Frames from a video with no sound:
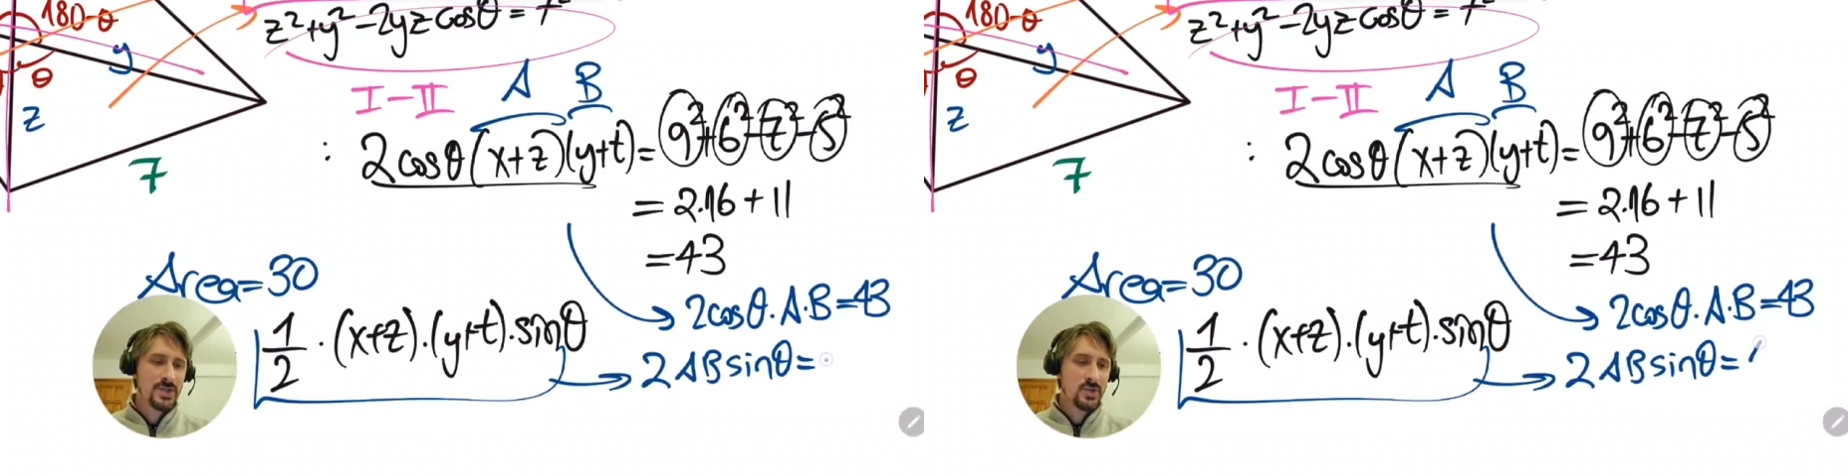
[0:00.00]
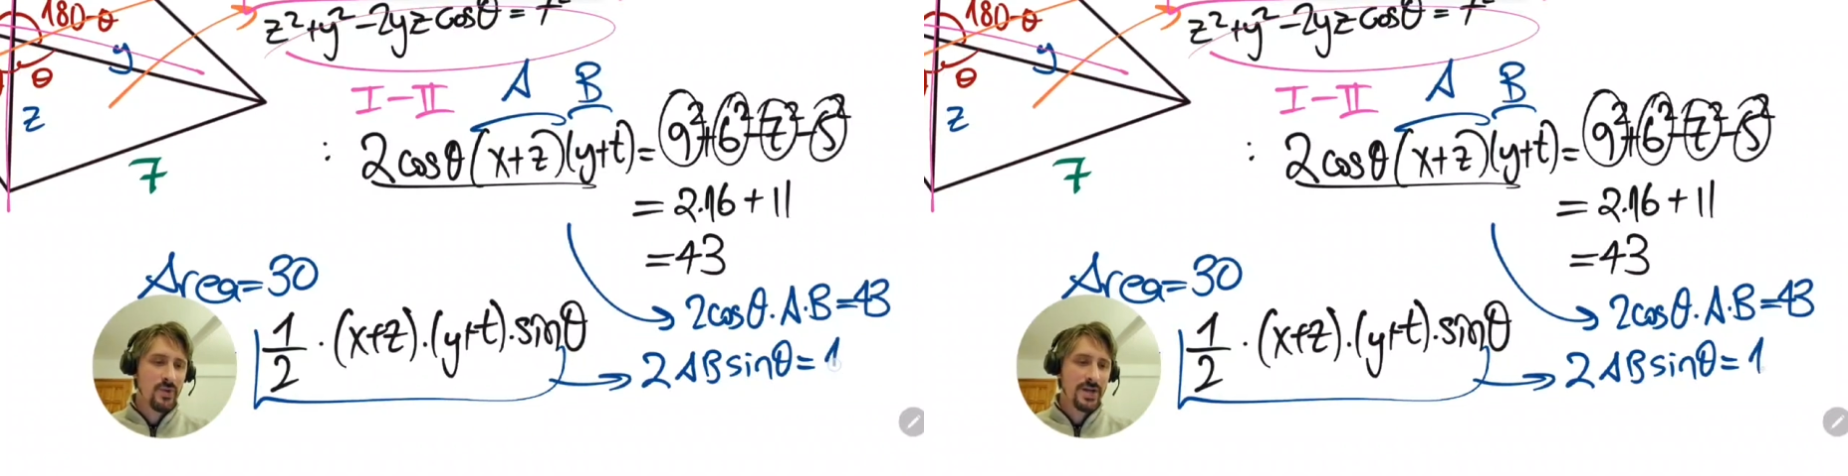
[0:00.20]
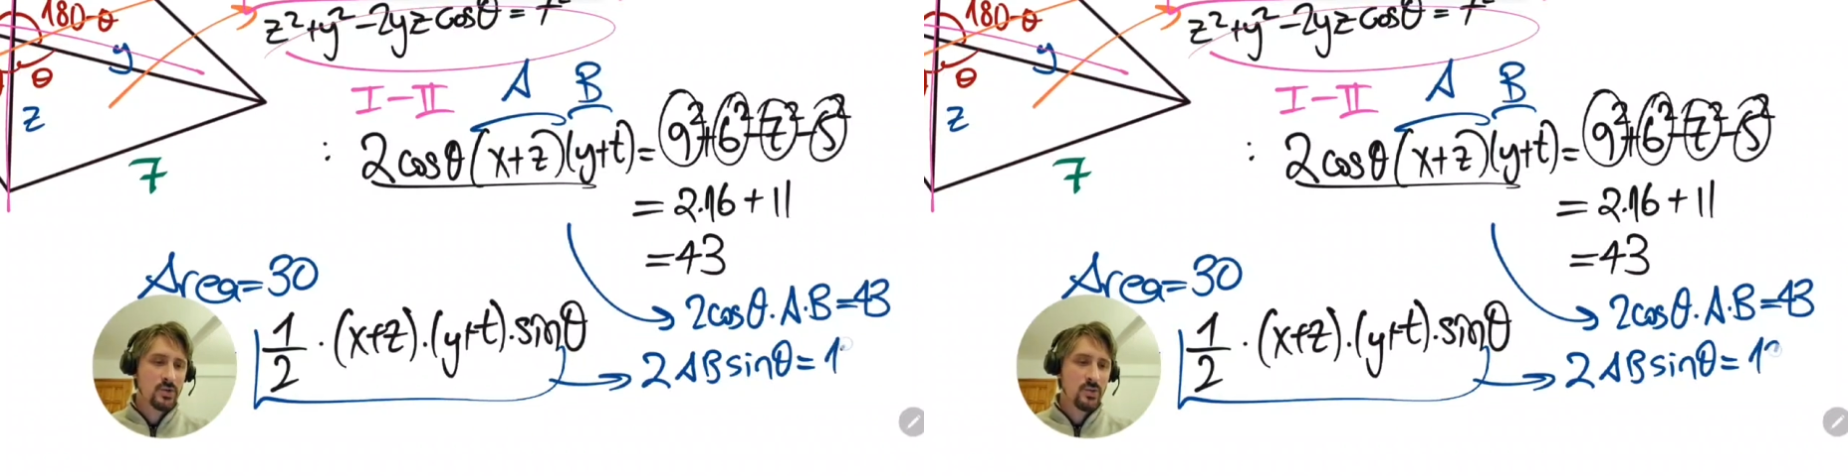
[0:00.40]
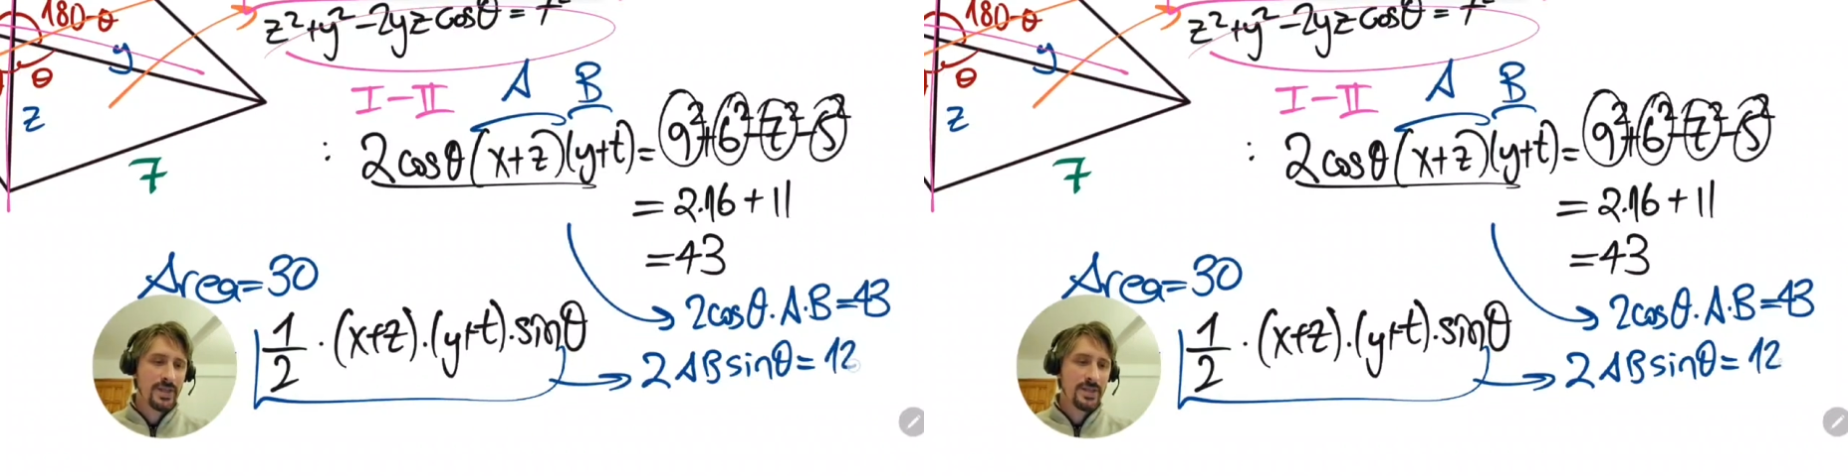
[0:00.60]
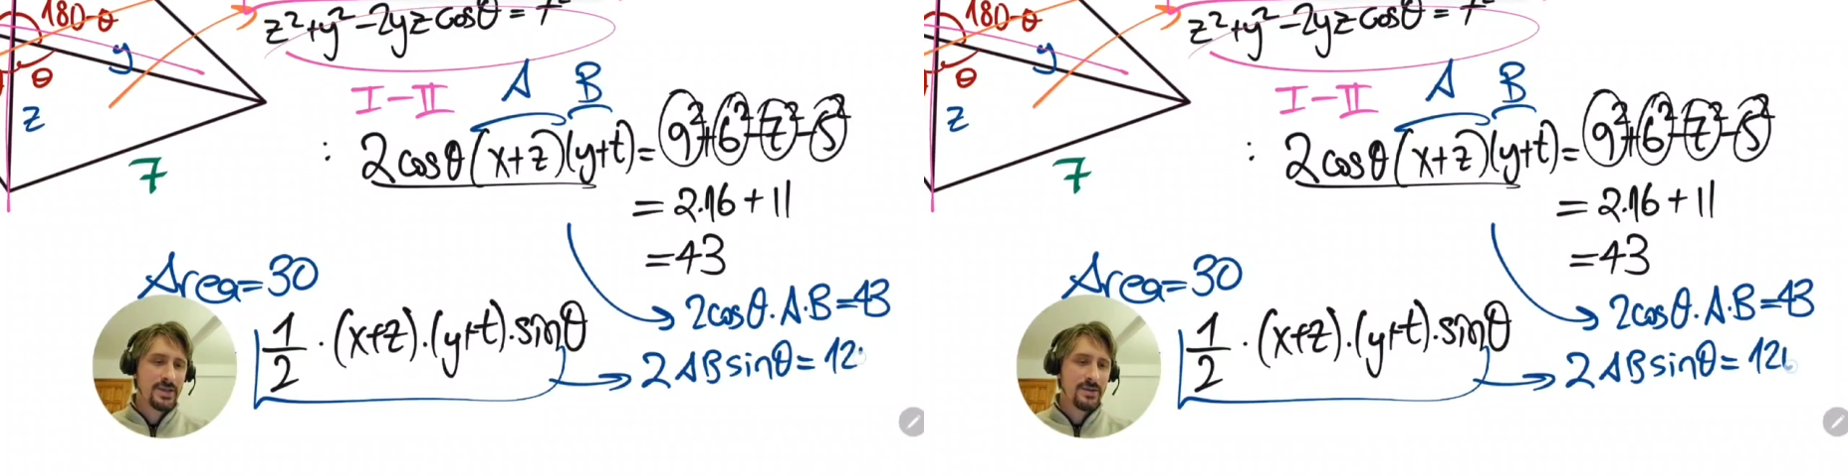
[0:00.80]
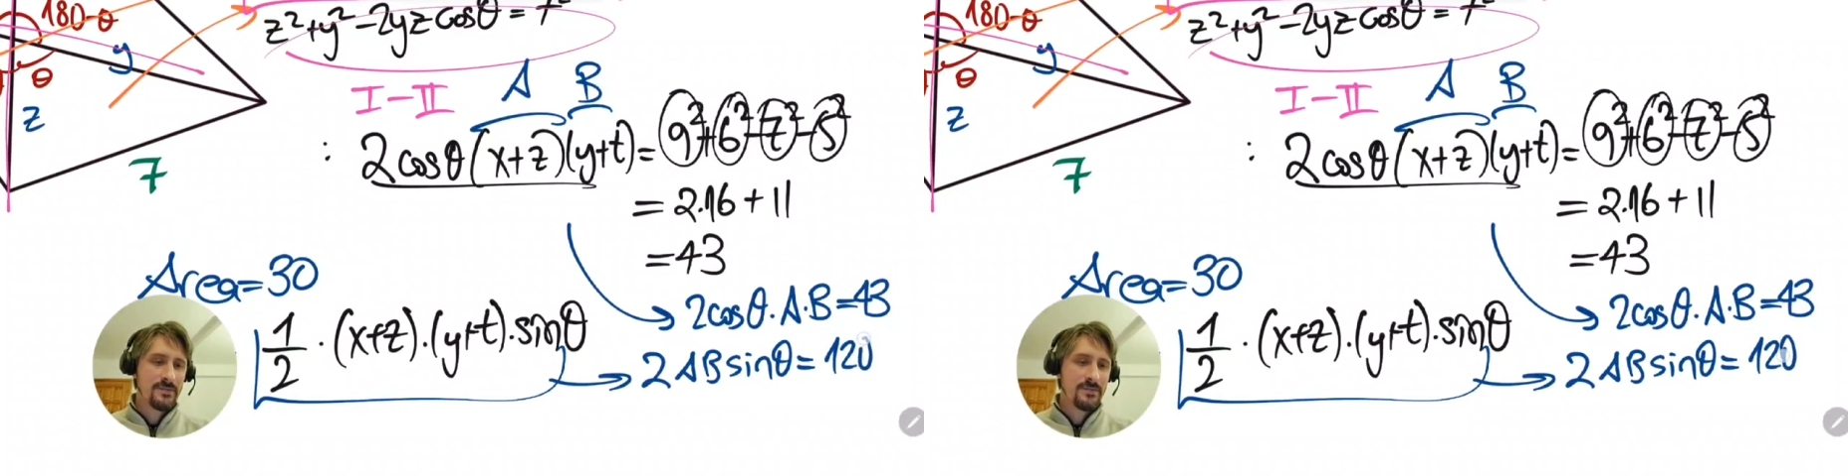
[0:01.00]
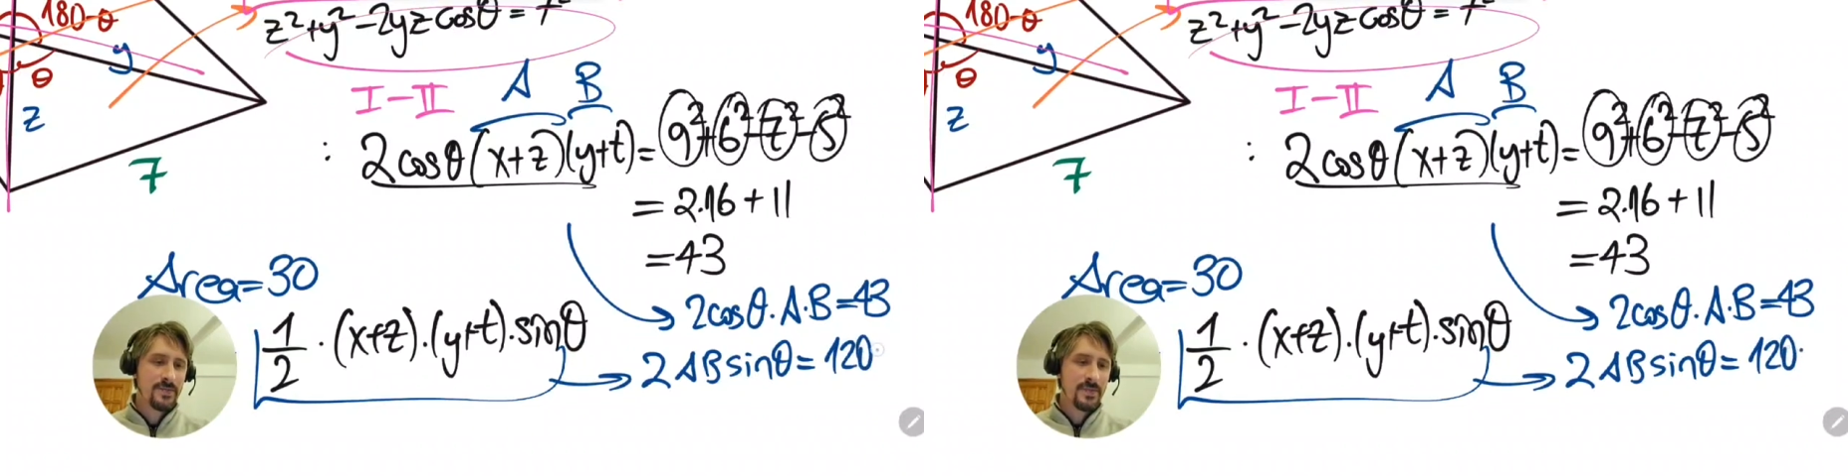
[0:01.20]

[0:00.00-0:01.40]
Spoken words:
which is 120.